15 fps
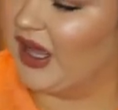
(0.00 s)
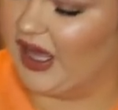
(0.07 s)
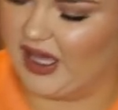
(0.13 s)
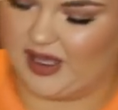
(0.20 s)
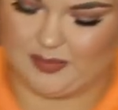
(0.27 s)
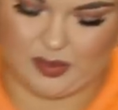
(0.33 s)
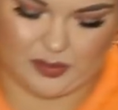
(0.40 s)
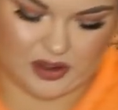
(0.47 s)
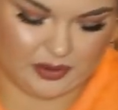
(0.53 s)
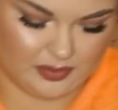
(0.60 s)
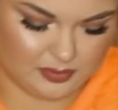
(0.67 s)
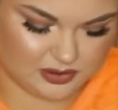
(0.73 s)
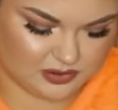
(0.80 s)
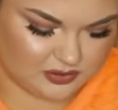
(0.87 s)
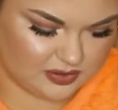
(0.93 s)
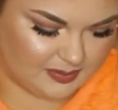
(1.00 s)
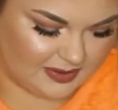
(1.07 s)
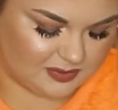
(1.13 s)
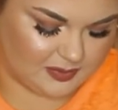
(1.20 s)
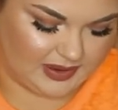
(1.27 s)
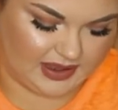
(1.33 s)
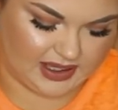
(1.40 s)
but you know what, we'll do the
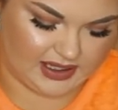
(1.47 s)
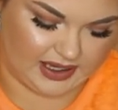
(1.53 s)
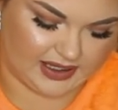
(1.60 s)
best we can.